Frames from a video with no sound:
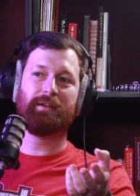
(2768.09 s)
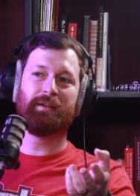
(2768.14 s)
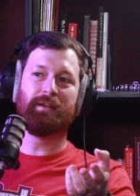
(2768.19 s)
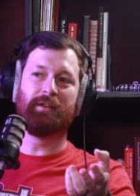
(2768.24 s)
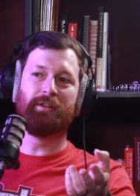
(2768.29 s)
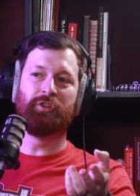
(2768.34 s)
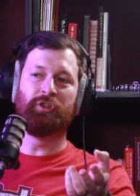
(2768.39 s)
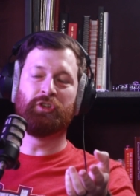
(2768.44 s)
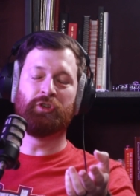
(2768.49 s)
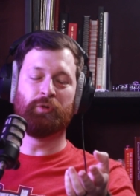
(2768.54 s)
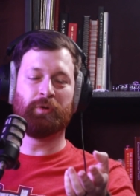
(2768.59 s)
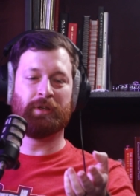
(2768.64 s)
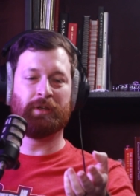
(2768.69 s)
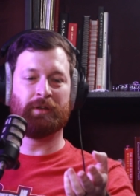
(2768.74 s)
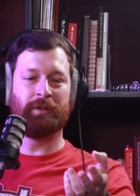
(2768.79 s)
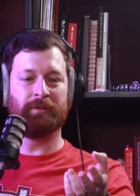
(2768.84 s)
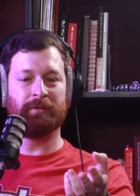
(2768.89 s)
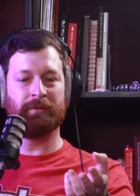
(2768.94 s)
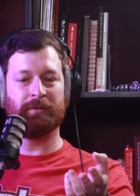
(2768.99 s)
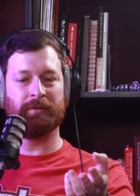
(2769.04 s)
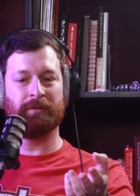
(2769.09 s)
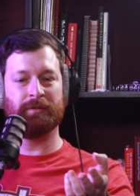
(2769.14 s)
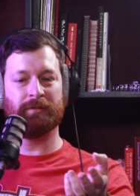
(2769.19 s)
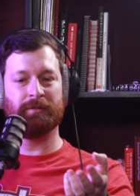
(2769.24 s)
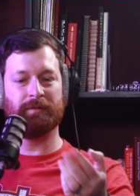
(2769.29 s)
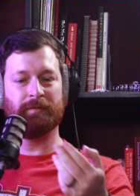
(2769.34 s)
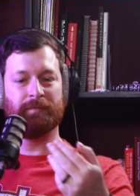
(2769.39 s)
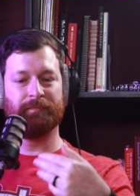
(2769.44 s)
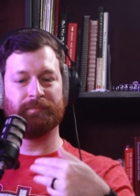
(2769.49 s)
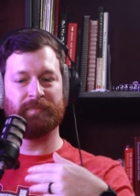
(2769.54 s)
You can
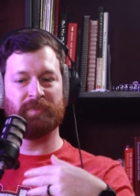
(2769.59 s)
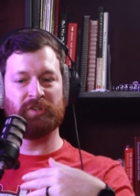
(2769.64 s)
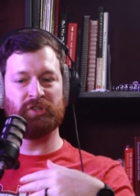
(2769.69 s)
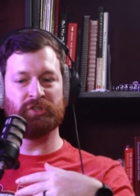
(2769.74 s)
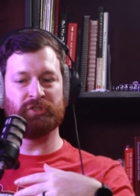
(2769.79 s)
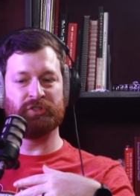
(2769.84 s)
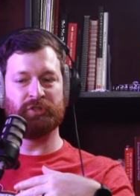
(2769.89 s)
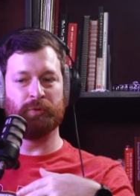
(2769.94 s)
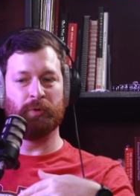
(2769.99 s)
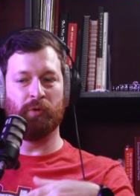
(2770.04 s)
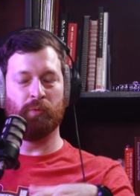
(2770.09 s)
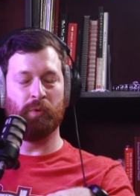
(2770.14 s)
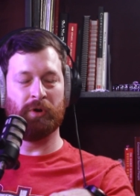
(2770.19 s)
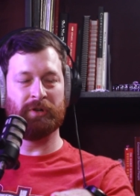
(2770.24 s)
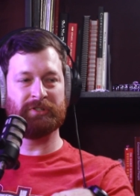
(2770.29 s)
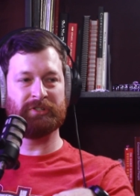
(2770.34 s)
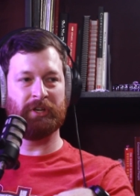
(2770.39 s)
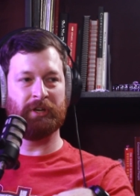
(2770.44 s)
just do a one-time